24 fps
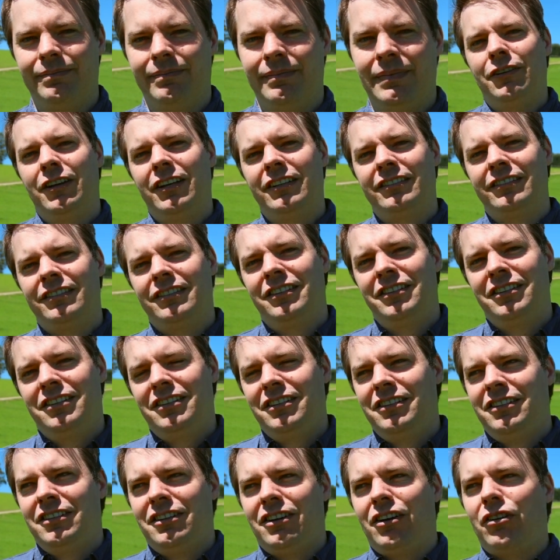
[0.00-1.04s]
First,
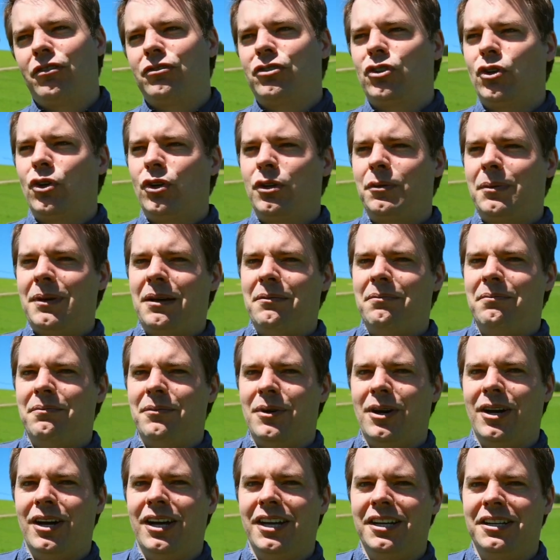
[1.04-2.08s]
I'll talk about
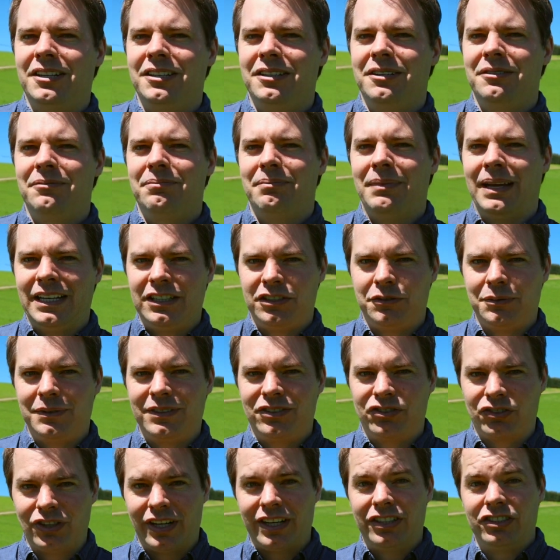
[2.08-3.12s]
my management
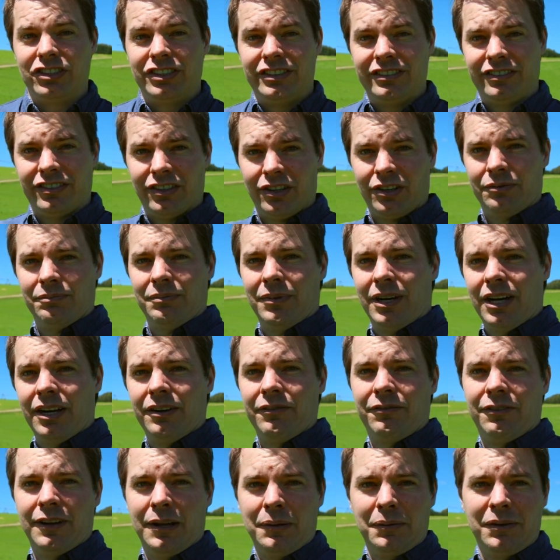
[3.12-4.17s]
strategies on my own
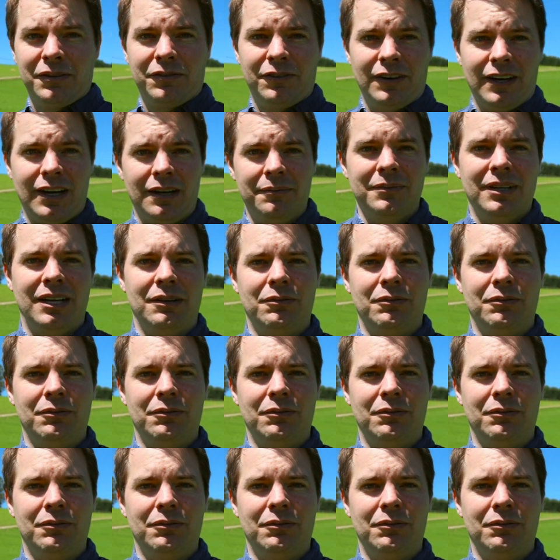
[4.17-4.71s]
family farm,